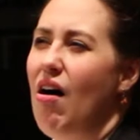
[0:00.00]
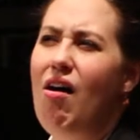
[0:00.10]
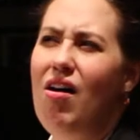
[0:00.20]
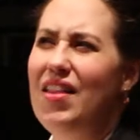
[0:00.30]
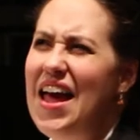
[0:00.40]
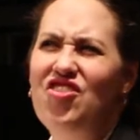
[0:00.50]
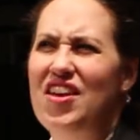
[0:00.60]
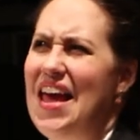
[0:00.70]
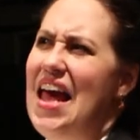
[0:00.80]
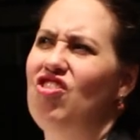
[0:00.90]
all
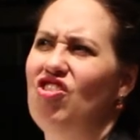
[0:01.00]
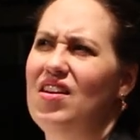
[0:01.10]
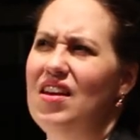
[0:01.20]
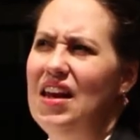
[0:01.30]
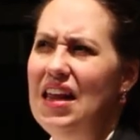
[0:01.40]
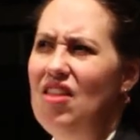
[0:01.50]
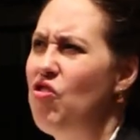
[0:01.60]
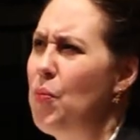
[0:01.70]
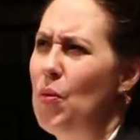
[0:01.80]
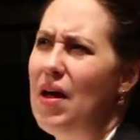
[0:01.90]
education and
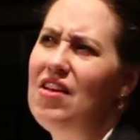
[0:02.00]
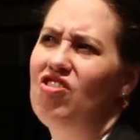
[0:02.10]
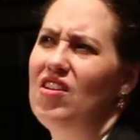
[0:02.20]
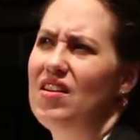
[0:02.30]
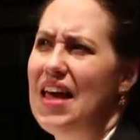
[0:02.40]
inspiration